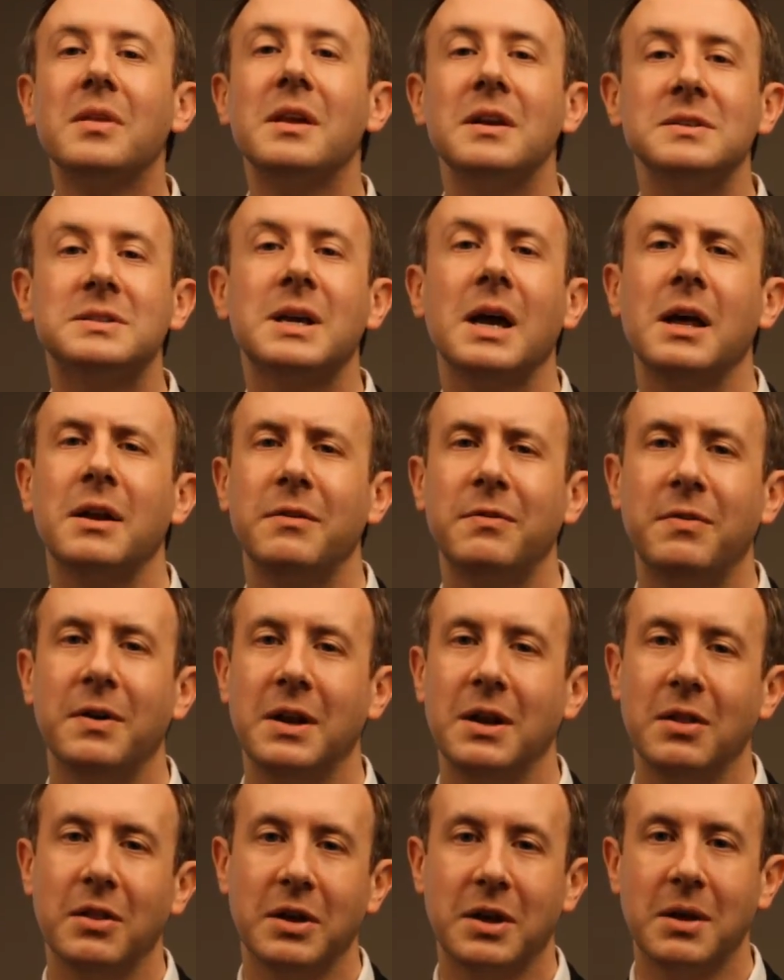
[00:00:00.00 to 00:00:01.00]
It's kind of
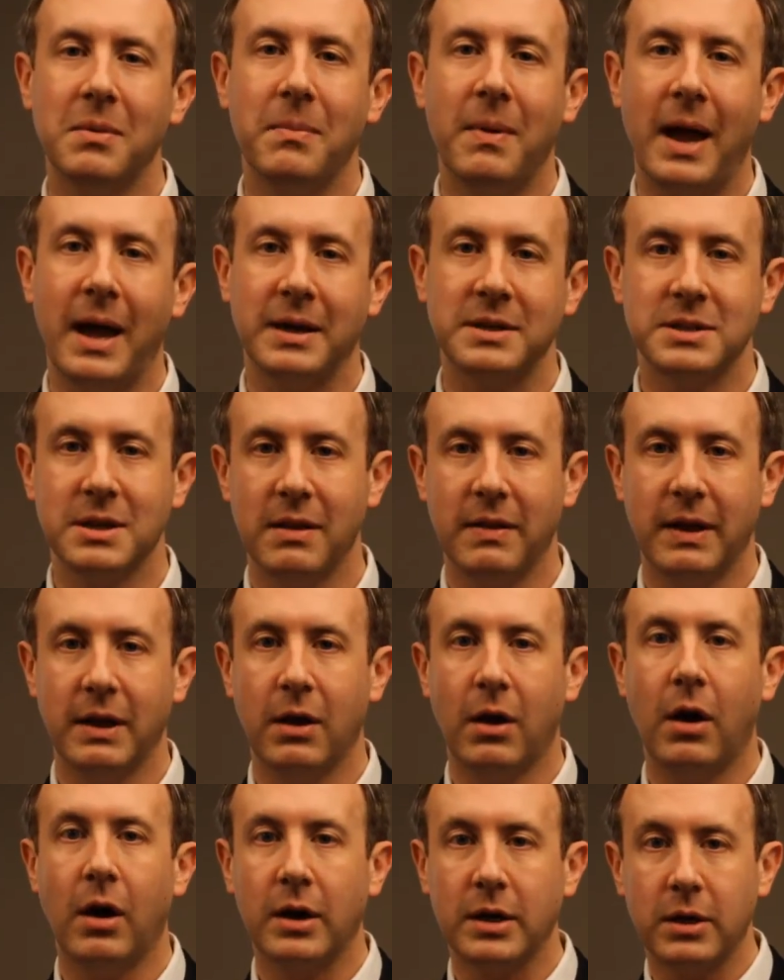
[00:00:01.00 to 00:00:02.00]
funny looking back. It's kind of like
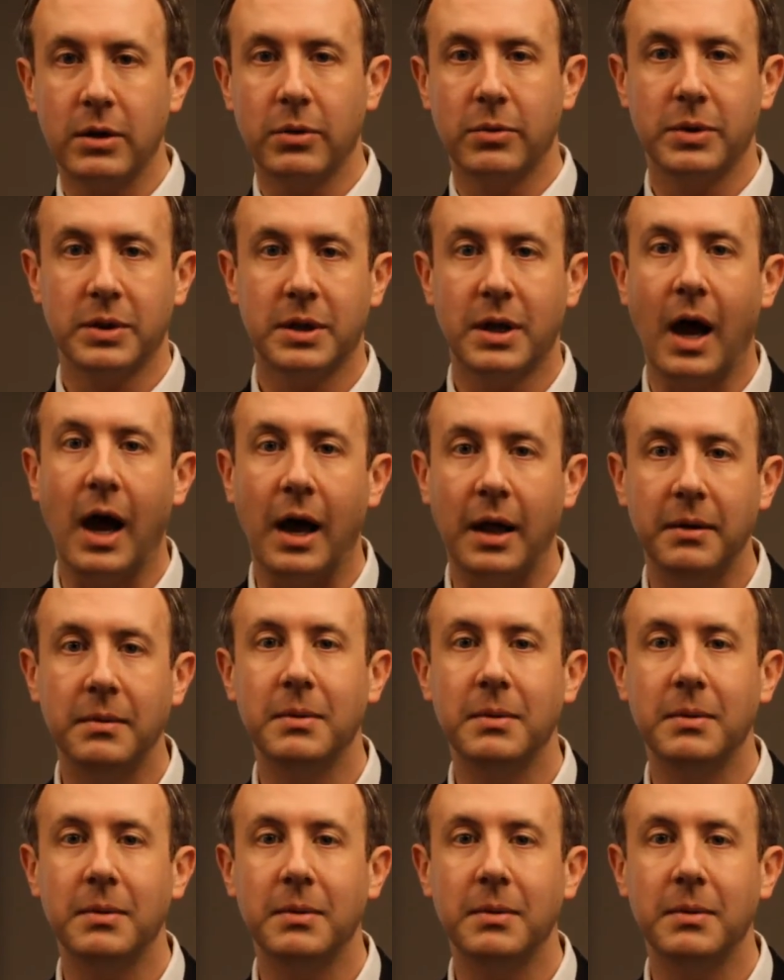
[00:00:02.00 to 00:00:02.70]
arguing with God,